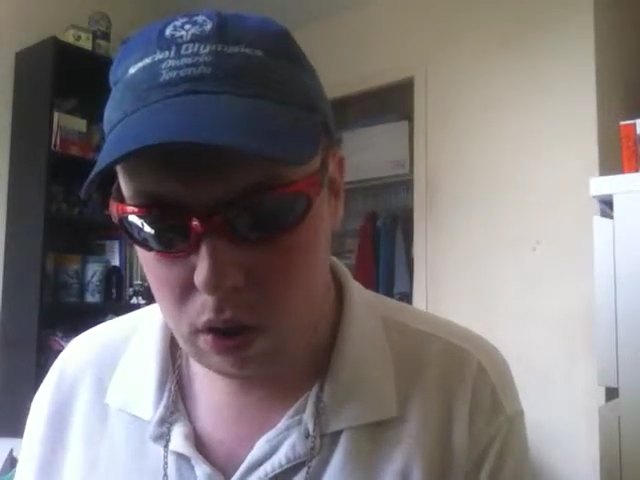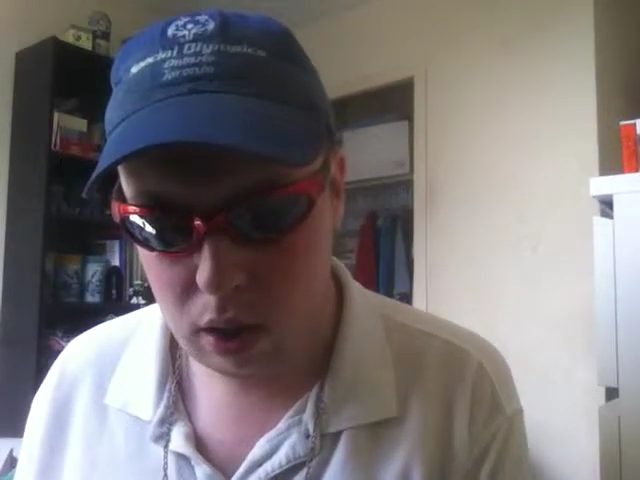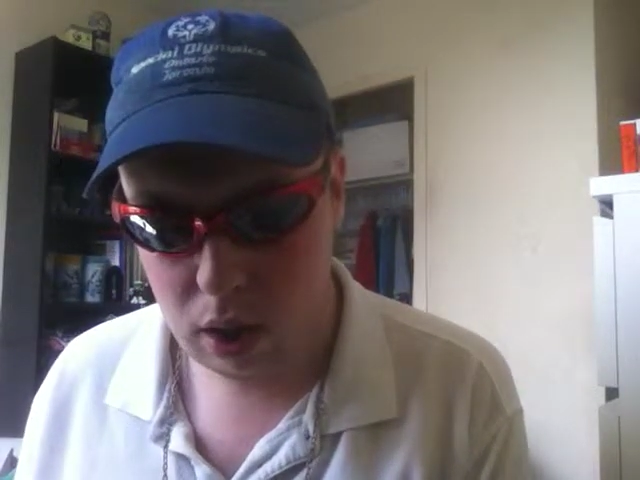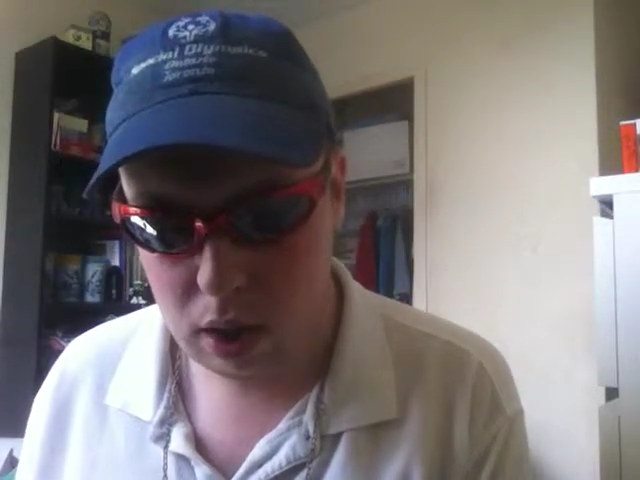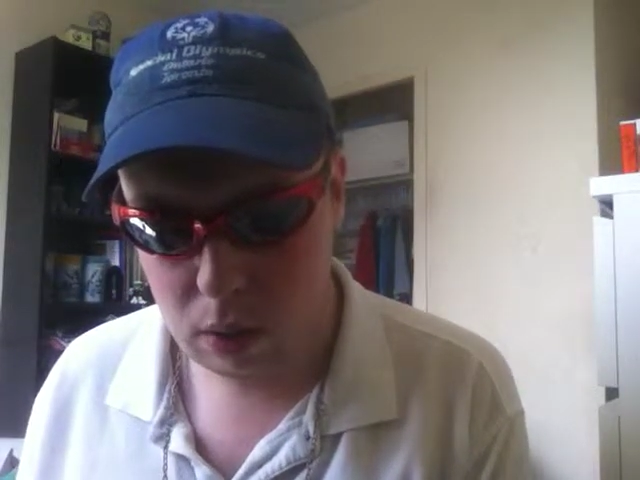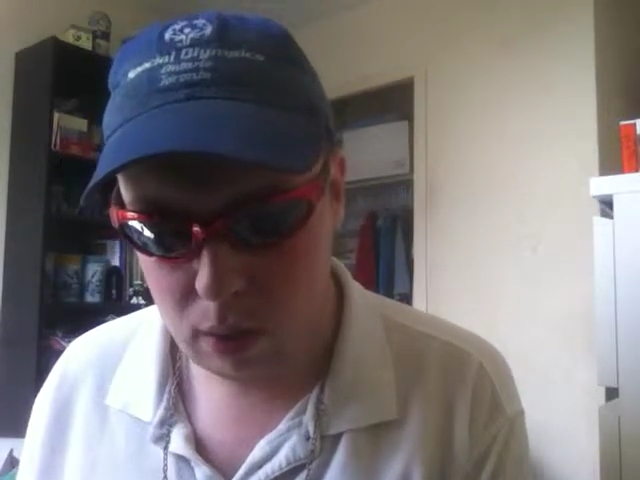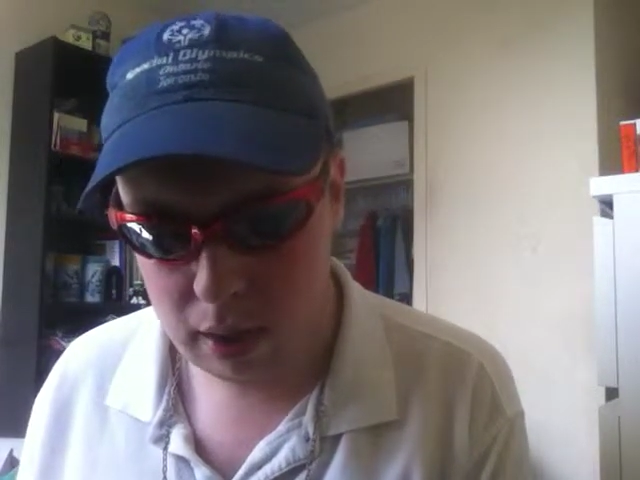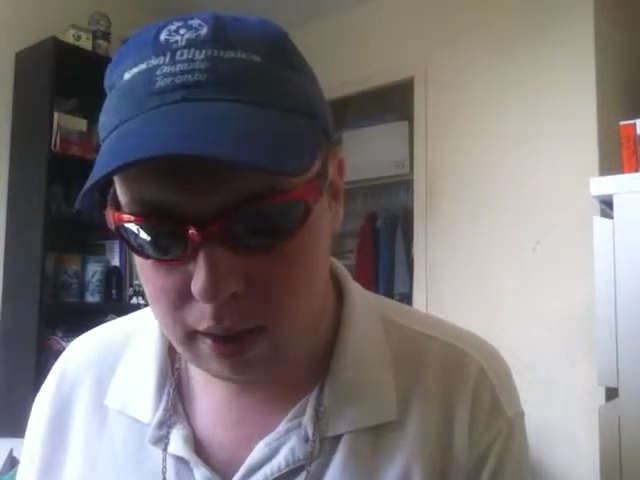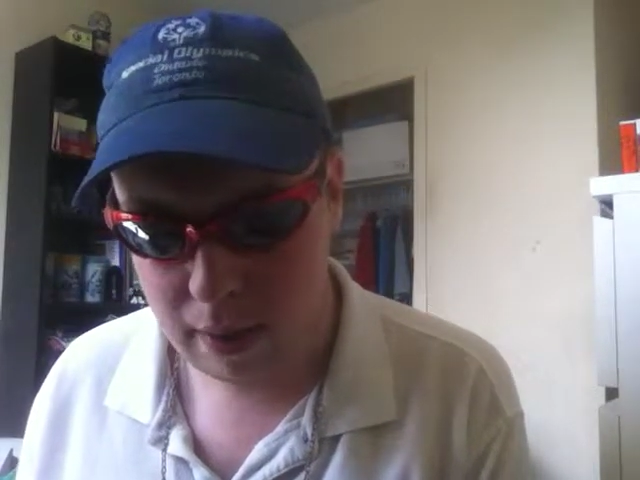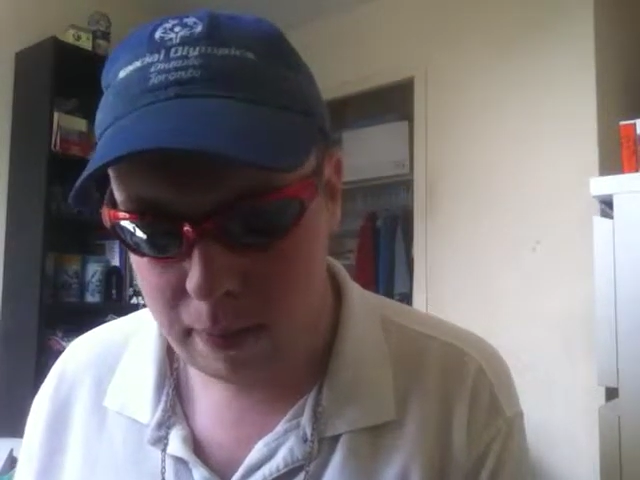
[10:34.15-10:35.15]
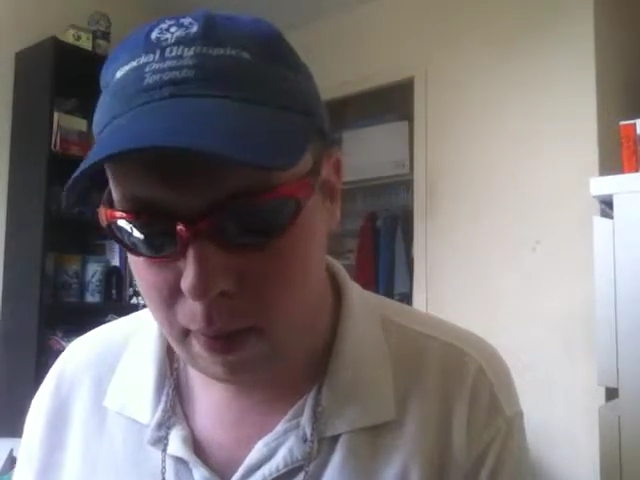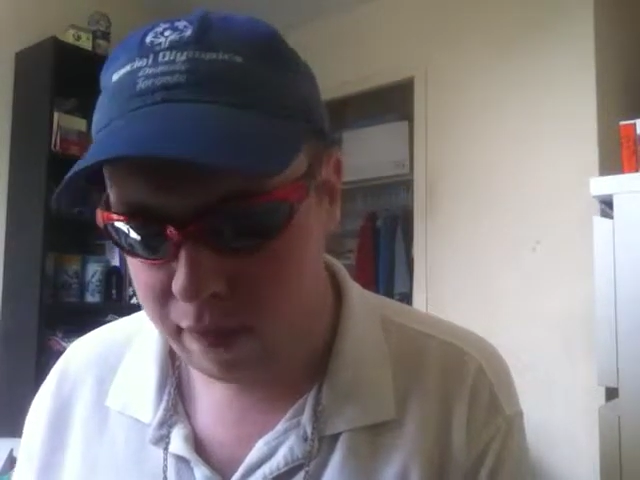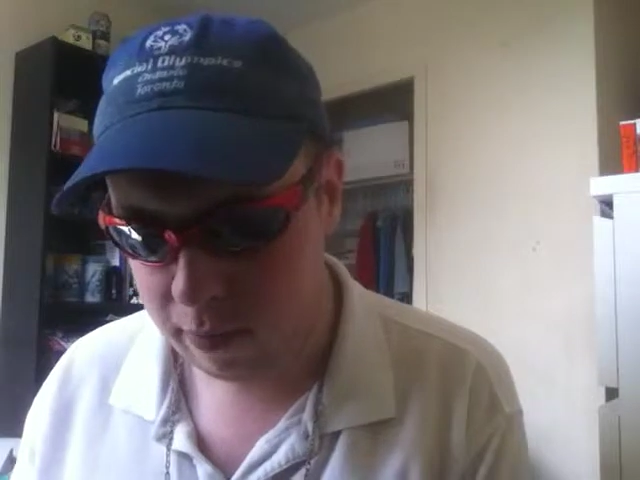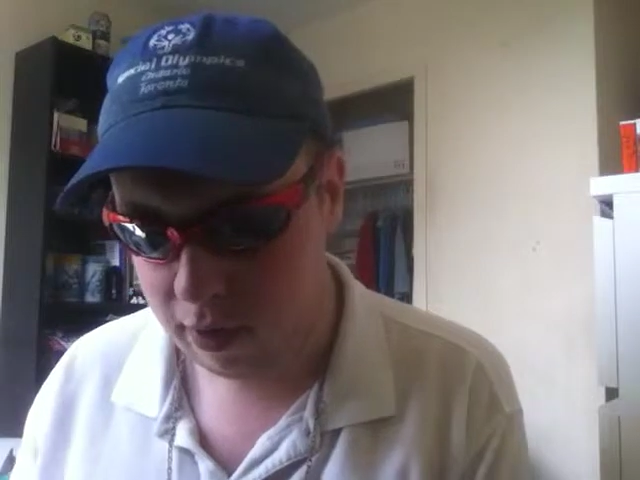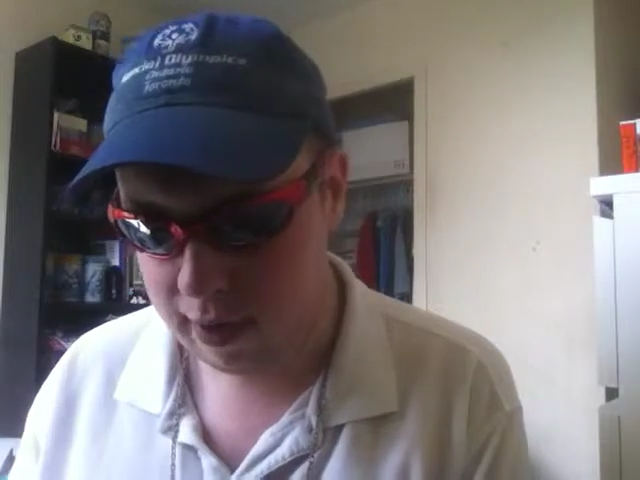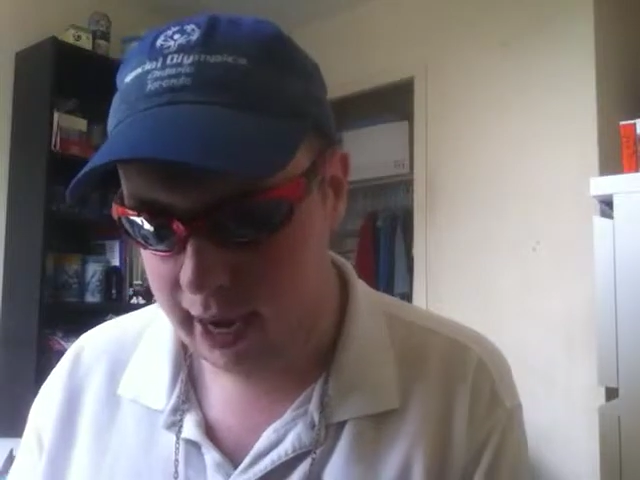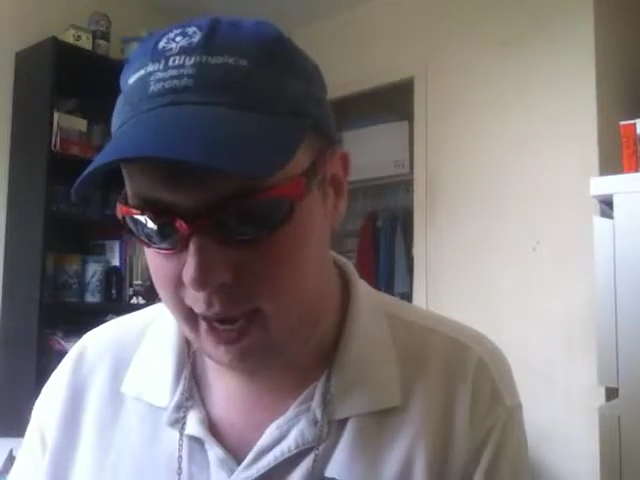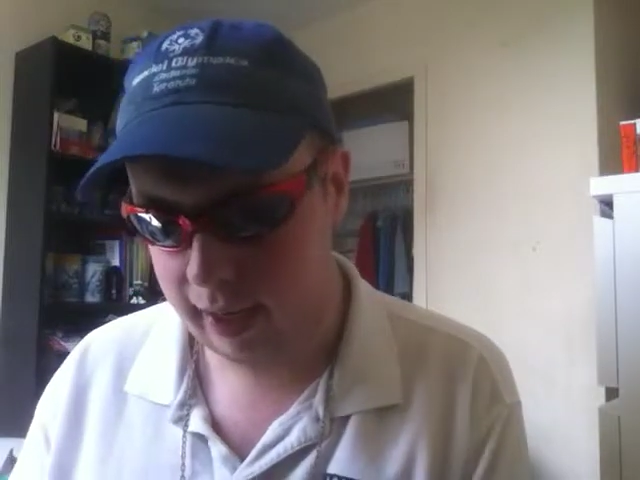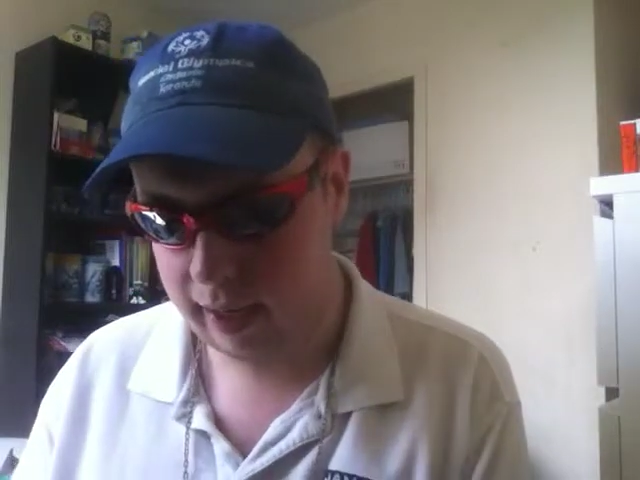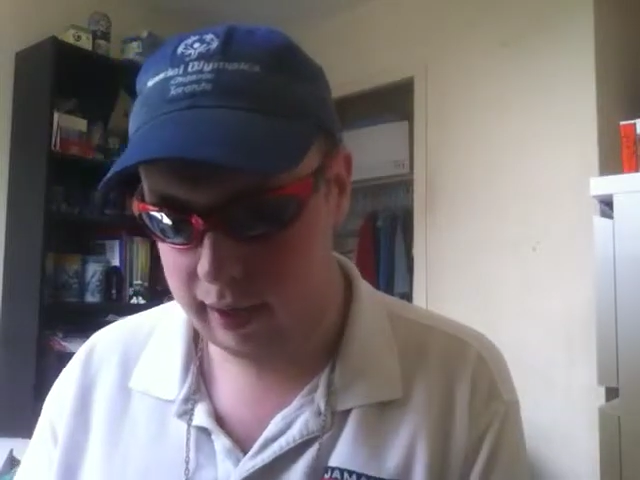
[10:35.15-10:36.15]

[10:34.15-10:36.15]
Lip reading: cards with the same name from your deck.